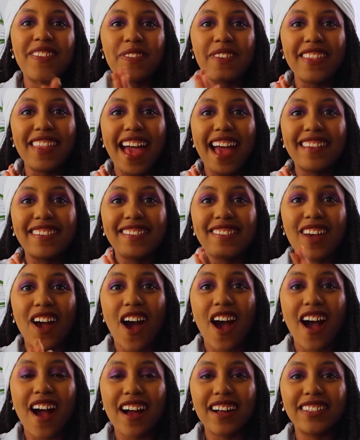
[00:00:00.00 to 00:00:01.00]
Ashley last
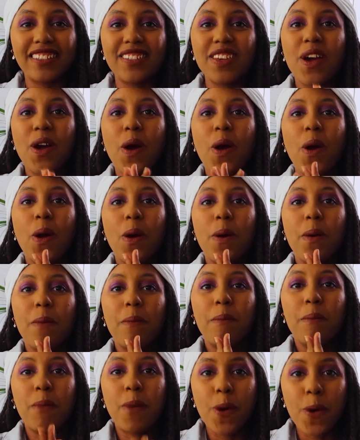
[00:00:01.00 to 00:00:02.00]
talked,
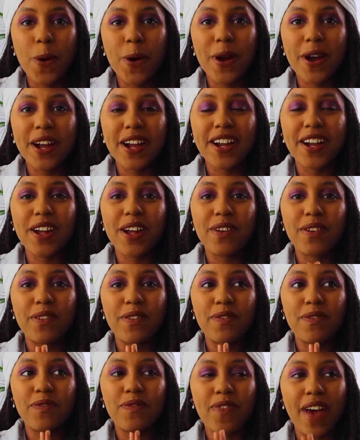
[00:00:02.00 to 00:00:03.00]
more
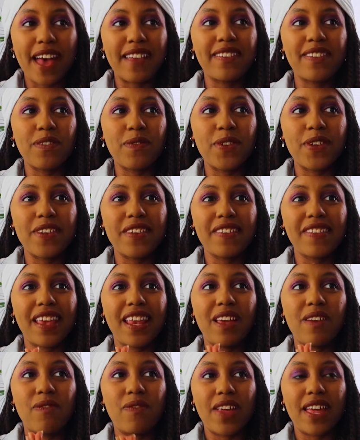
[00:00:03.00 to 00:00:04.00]
festivals
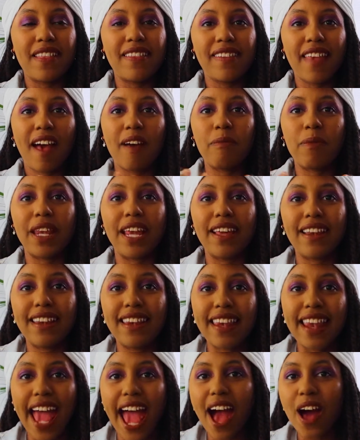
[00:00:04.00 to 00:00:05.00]
and events have been
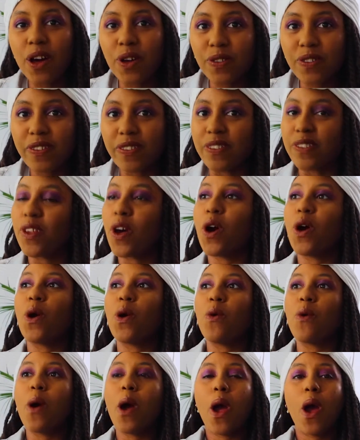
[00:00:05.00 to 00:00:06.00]
announced.
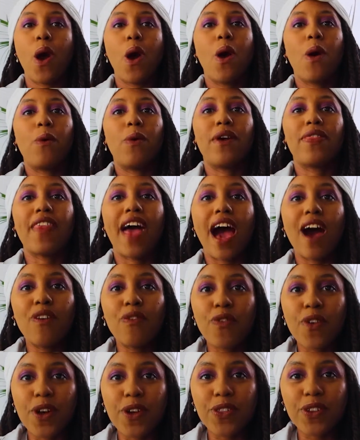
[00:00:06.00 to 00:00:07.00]
So
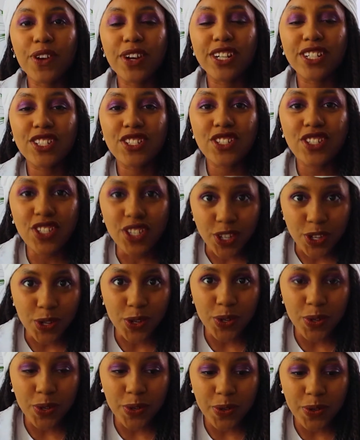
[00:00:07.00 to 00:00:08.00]
without further
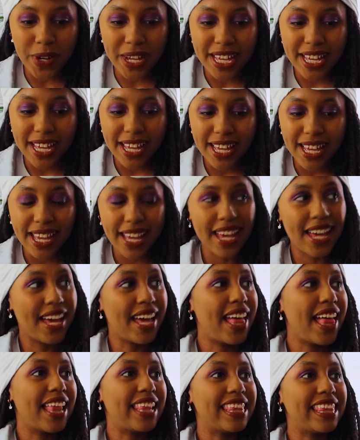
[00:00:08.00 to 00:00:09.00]
ado,
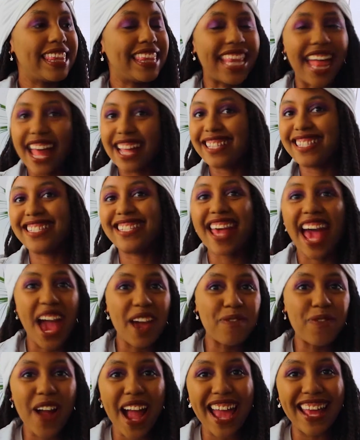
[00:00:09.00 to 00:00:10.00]
let's
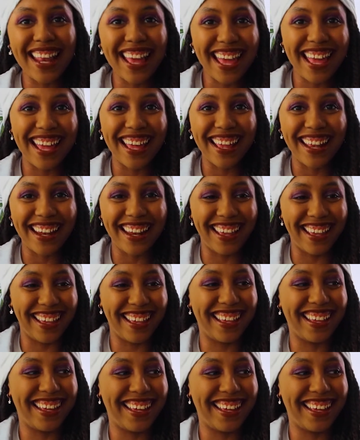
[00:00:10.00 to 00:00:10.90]
dive right in.